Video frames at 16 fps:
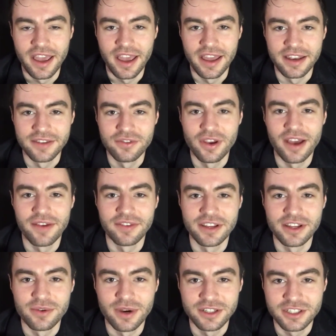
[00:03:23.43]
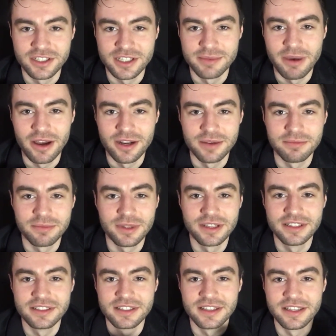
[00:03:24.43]
And if you have any questions about it,
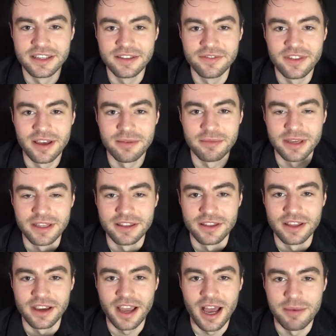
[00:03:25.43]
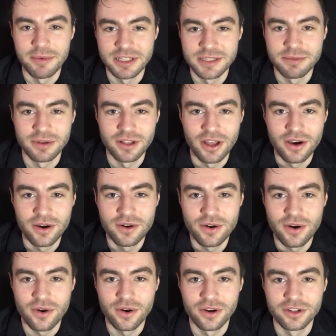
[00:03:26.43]
please leave them in the comments below
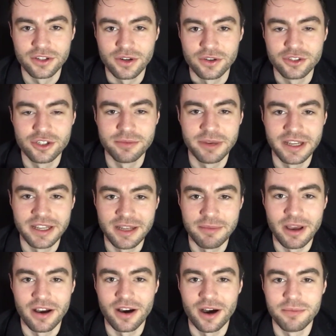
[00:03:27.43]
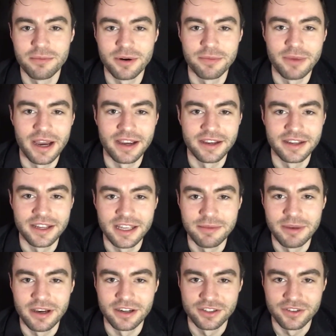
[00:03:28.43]
or shoot me an email. I'll put my
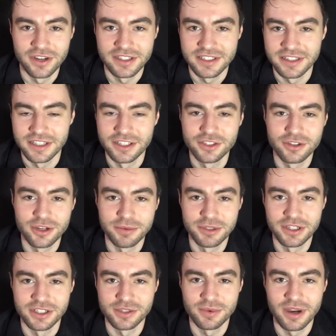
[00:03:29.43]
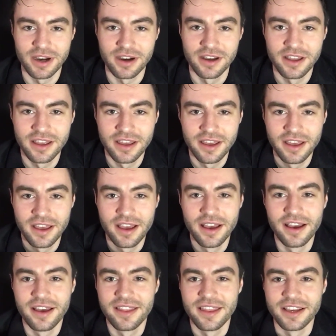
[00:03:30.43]
email address in the description as well.
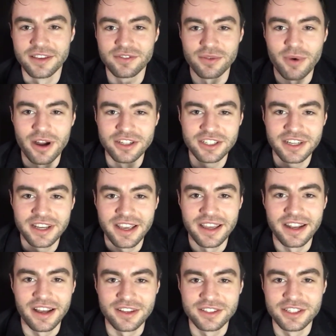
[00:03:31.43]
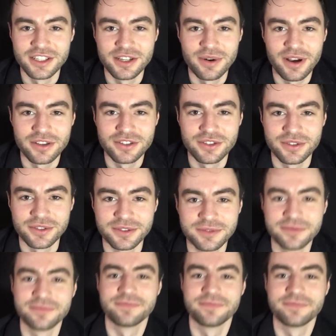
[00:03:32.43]
Thanks for watching, and I'll see you all soon.